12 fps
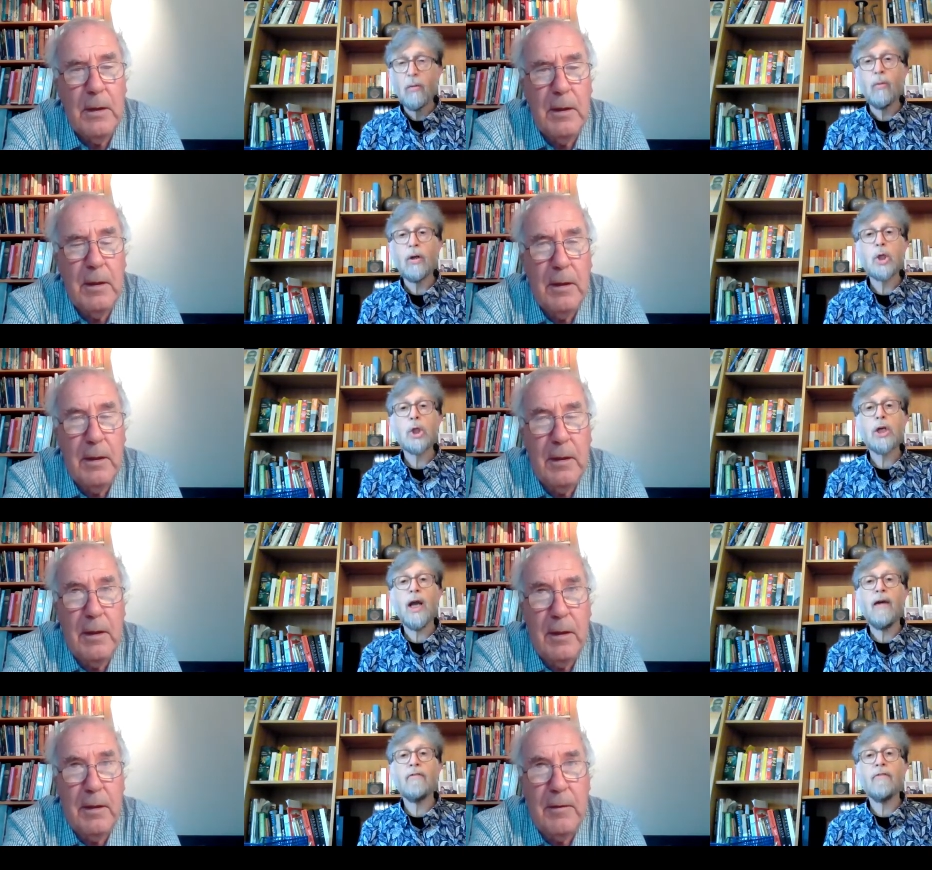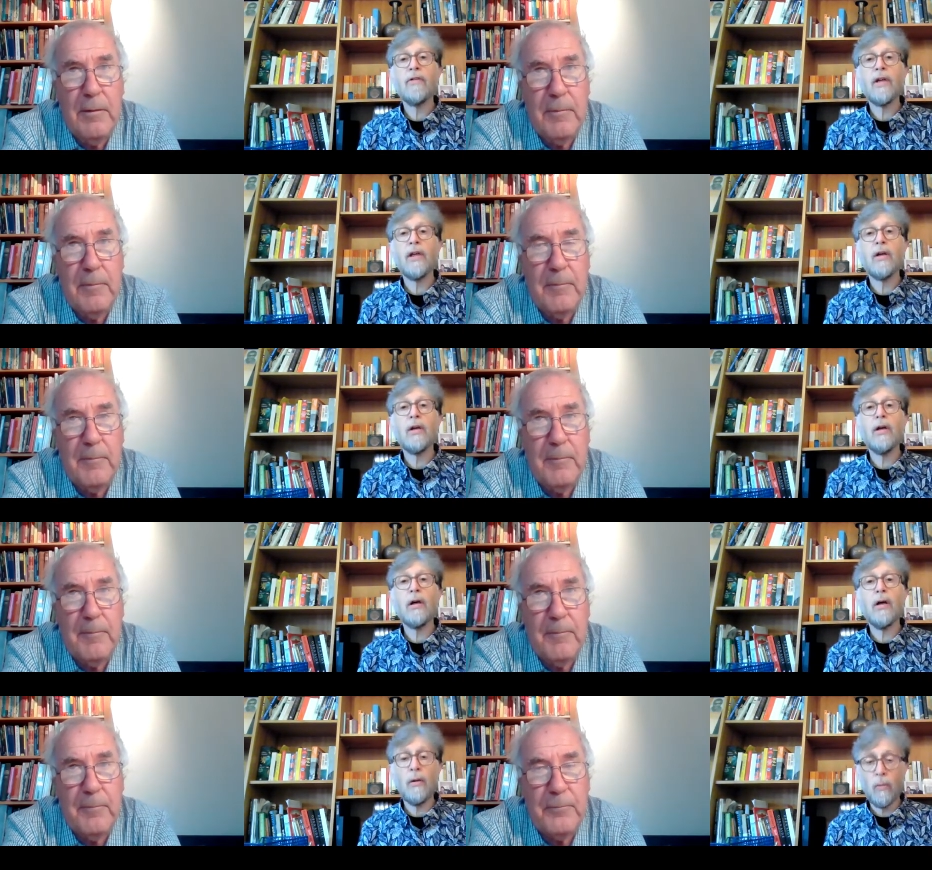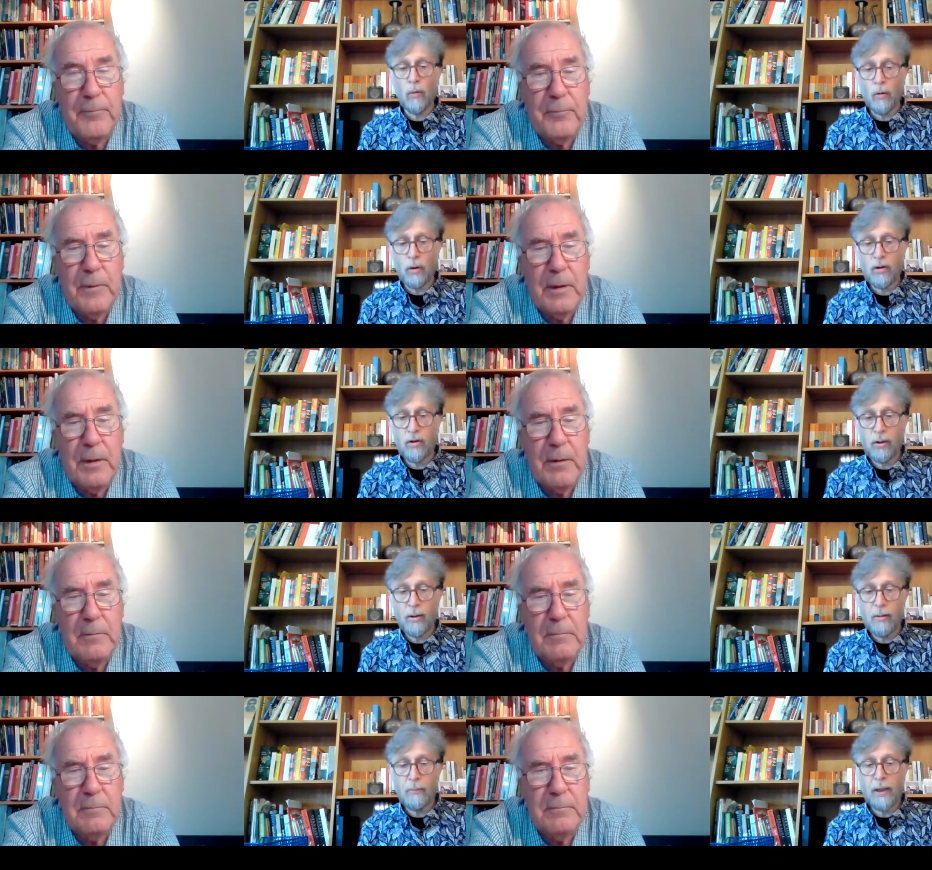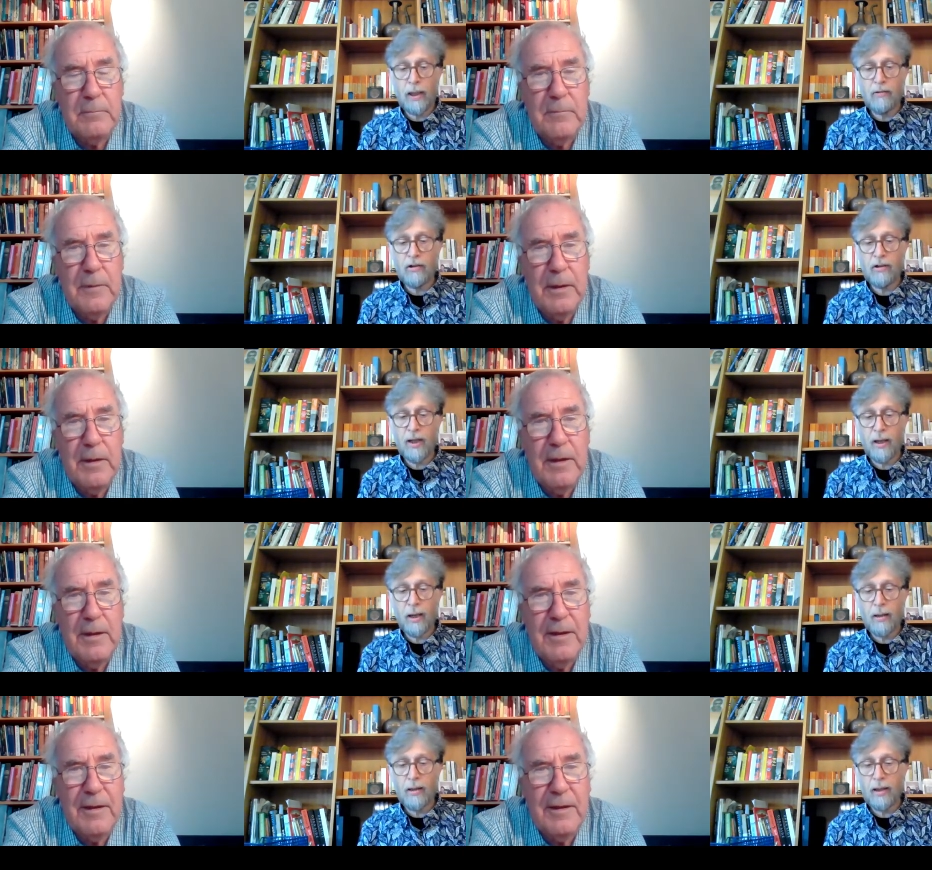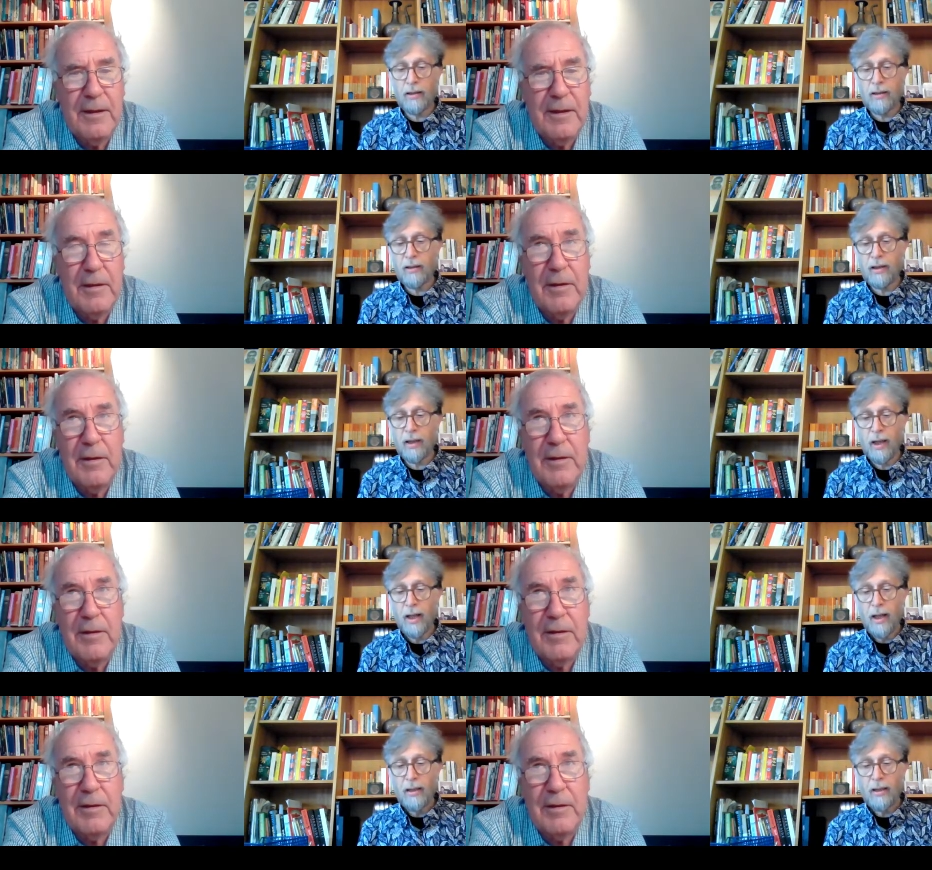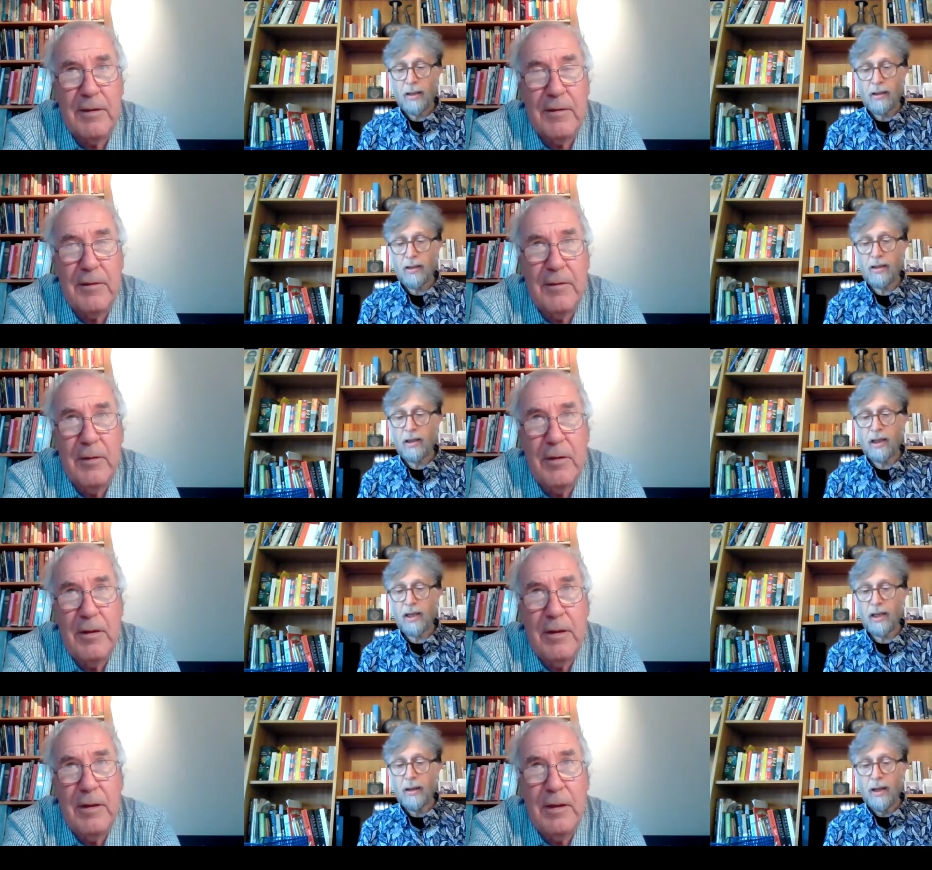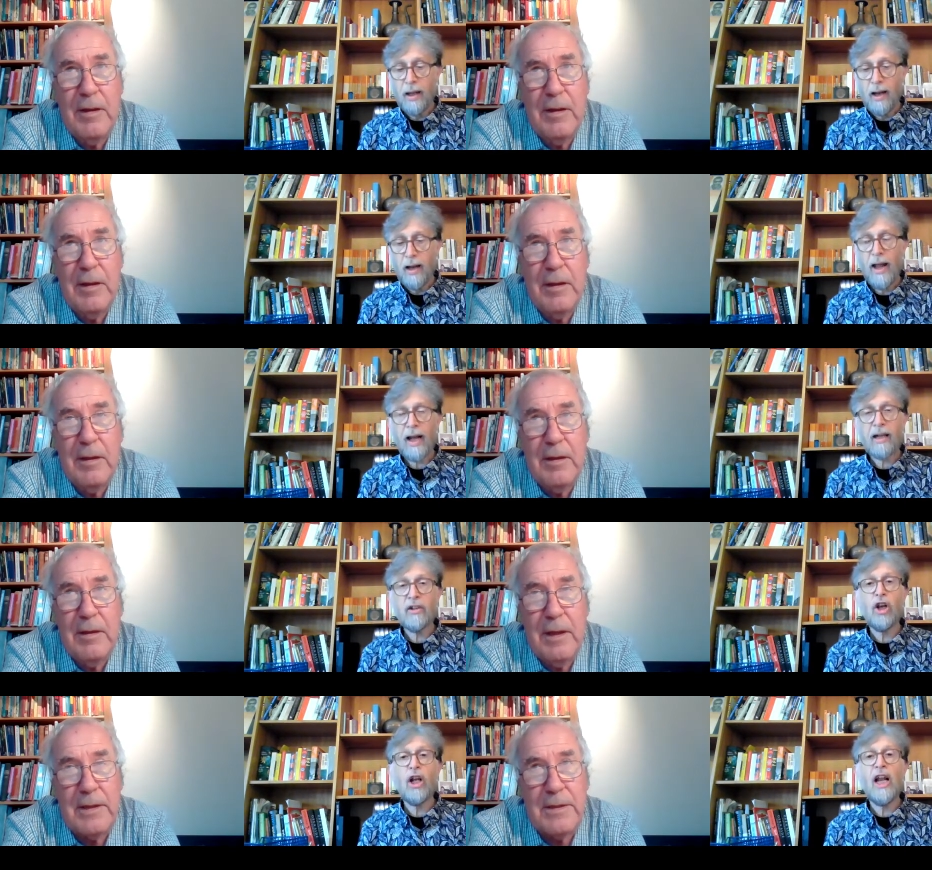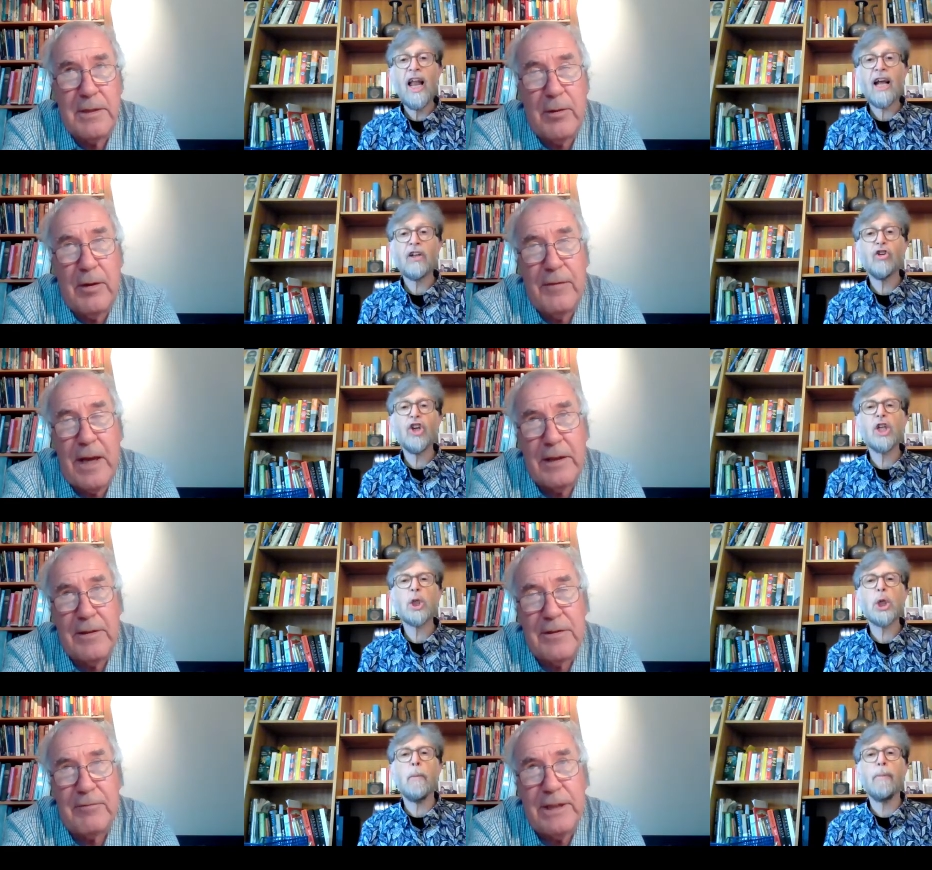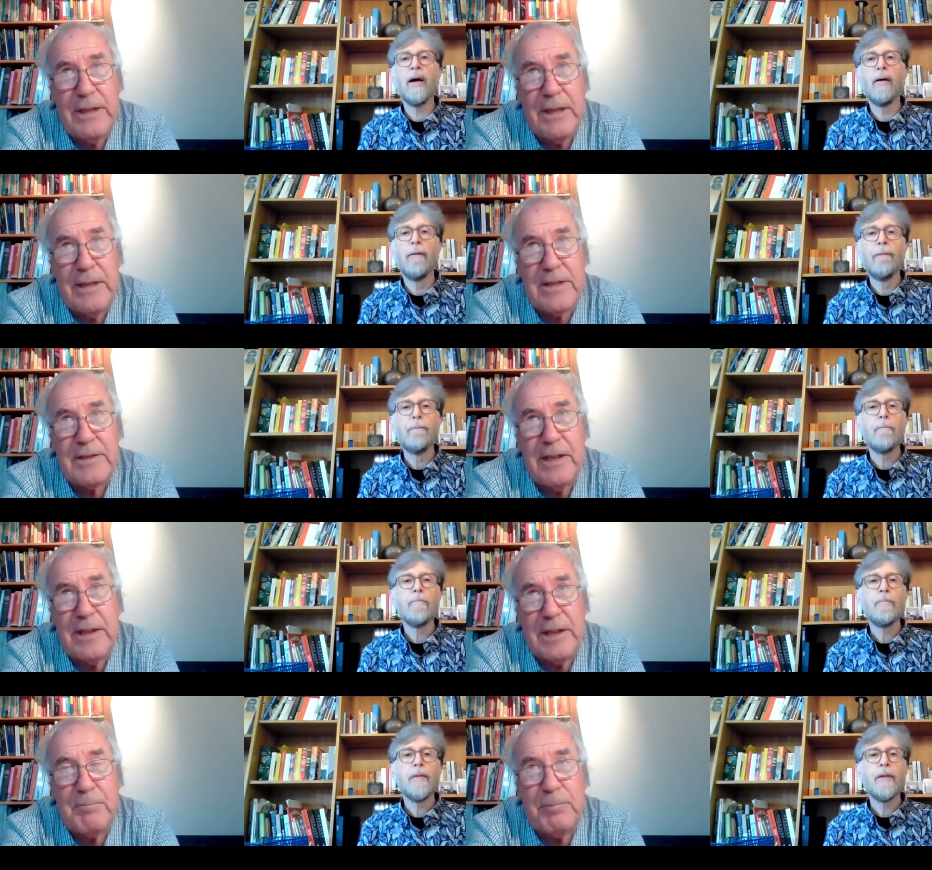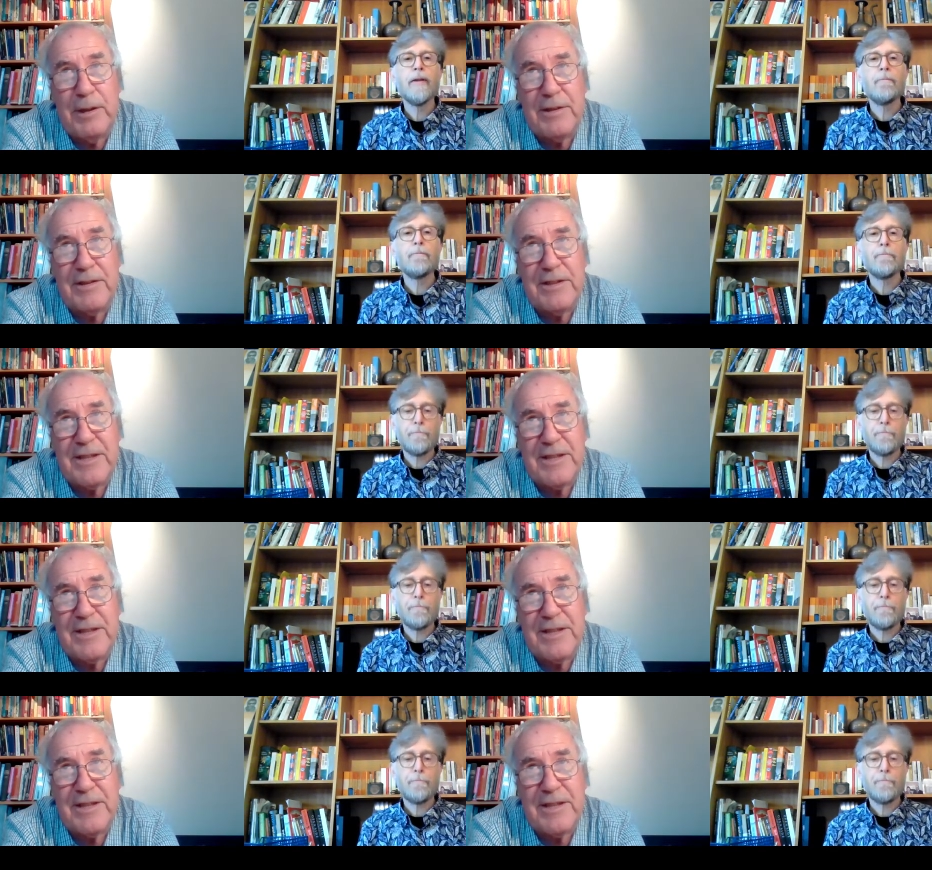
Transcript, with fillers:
Speaker 1: which every year awards uh, Beatrice Hill Tins Tinsley Lecture.
Speaker 2: Oh, so I've had a three year stint, but